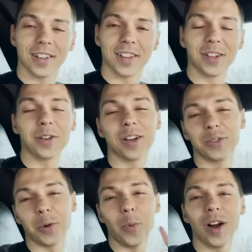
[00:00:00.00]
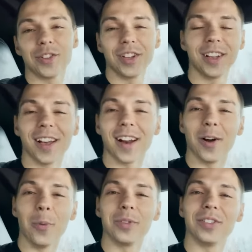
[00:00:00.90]
Thank you guys for watching, and I
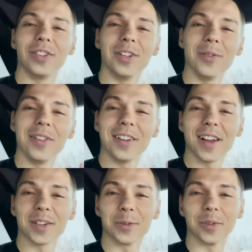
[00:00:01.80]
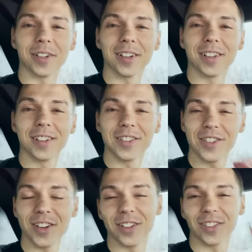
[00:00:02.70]
hope to see you in the next one.
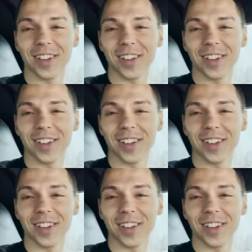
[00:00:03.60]
Cheers.